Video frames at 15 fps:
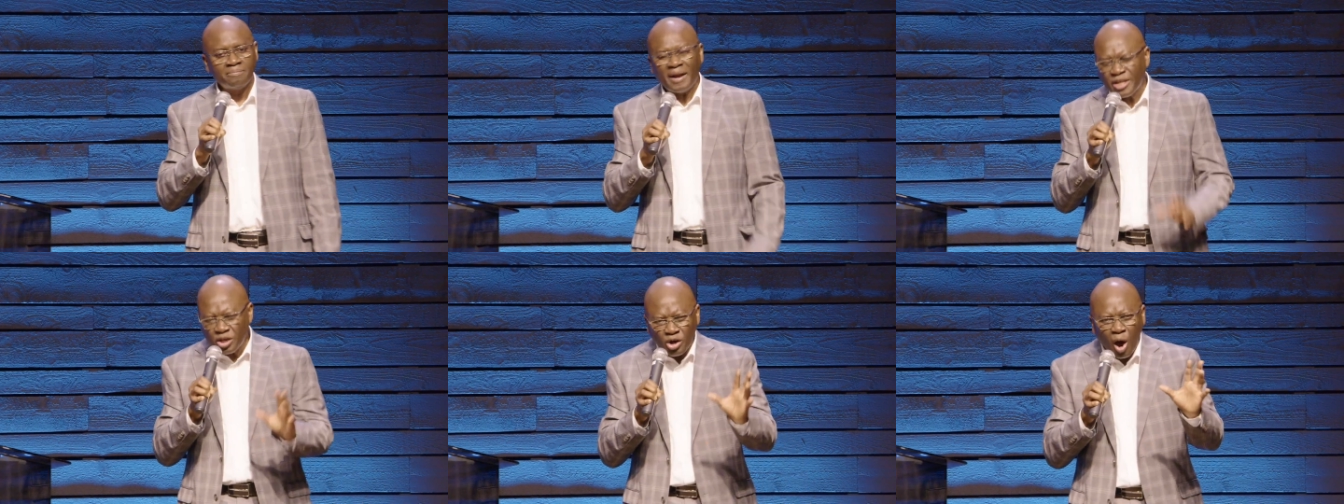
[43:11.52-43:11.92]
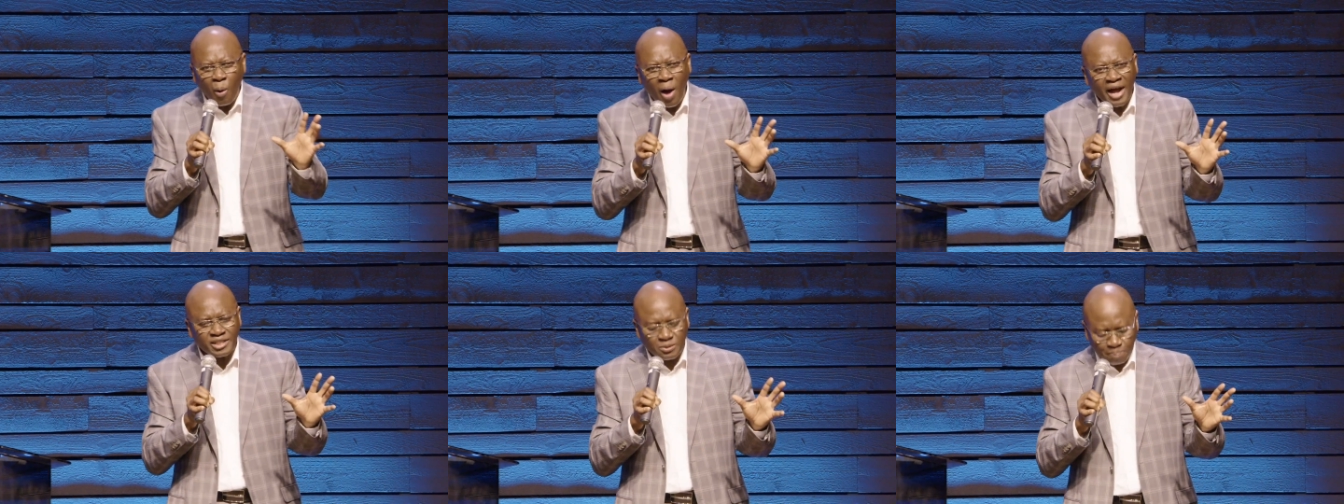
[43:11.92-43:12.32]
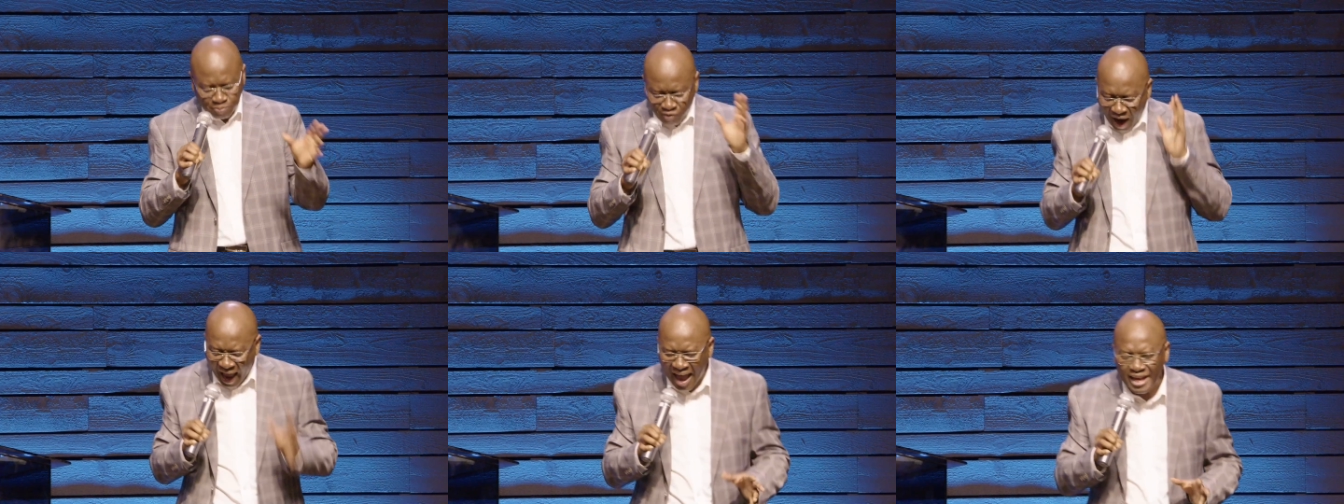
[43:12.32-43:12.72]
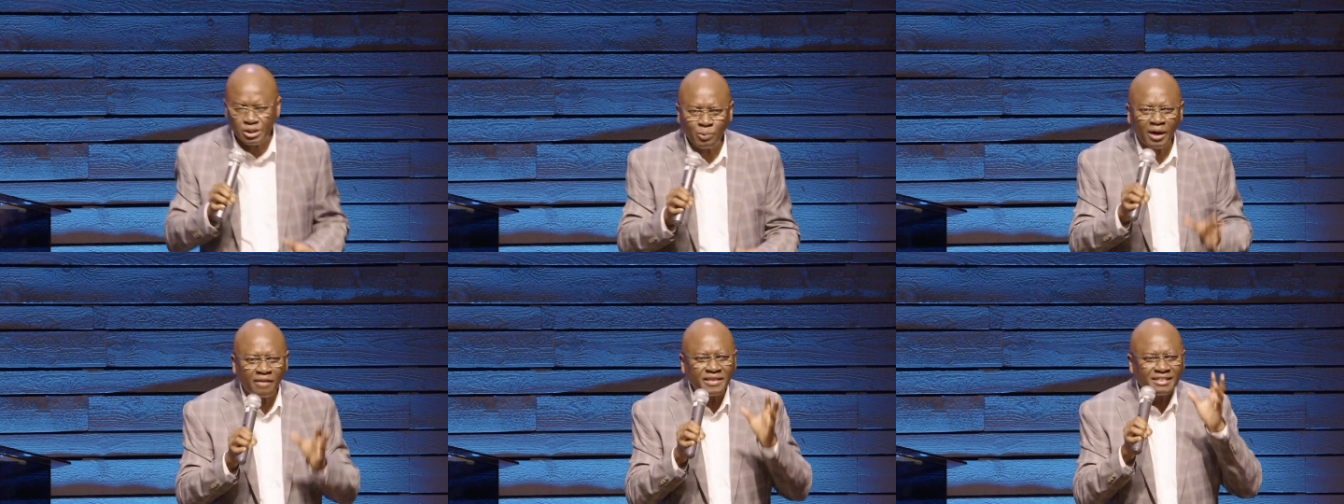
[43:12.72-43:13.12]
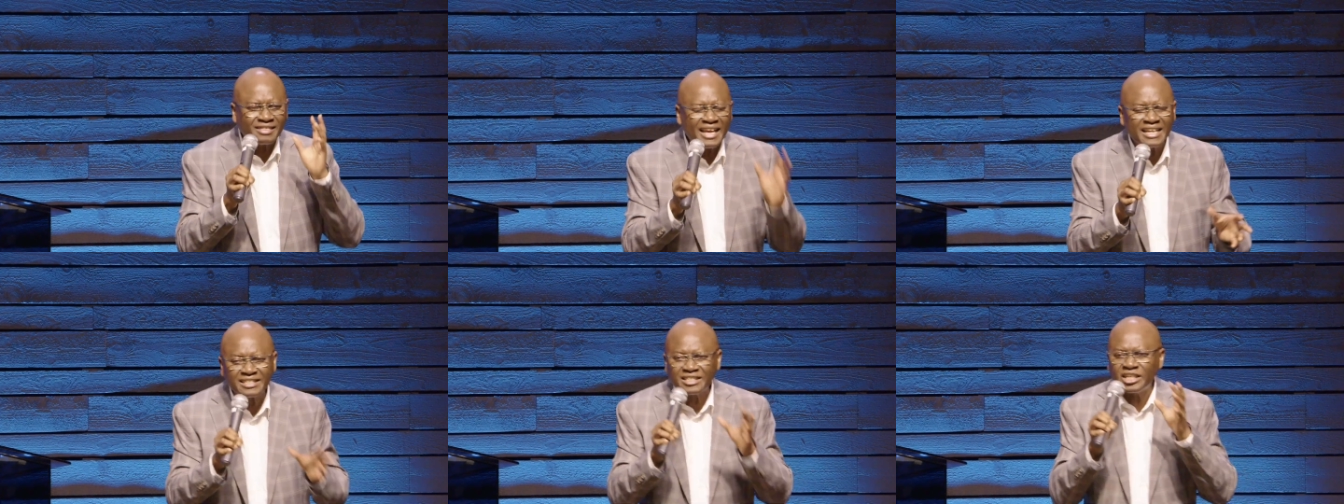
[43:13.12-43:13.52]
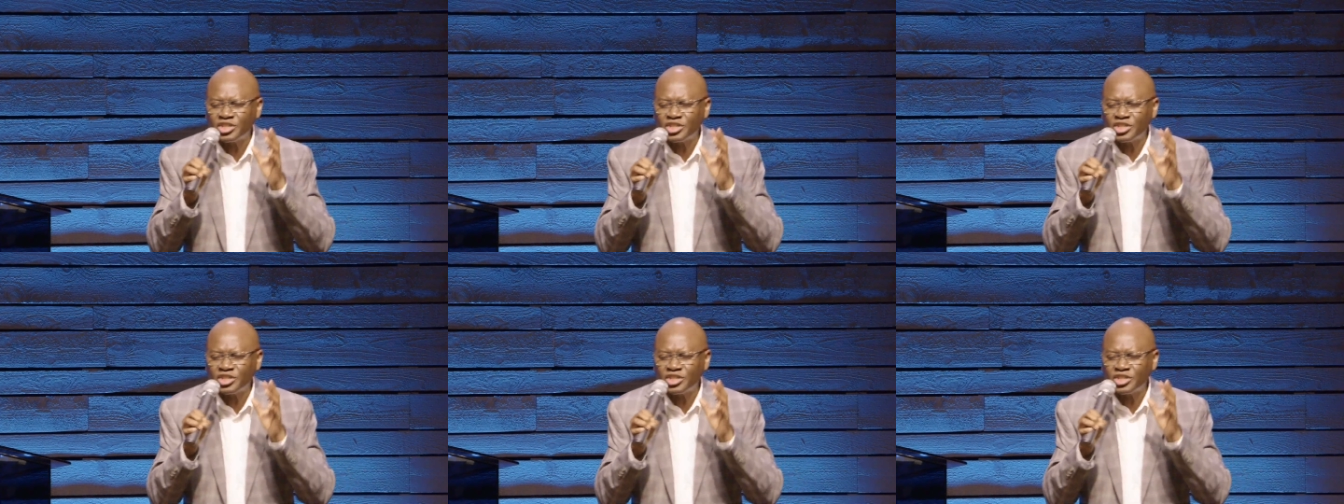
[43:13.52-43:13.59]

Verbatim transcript: But you know what? Prayer is one of the things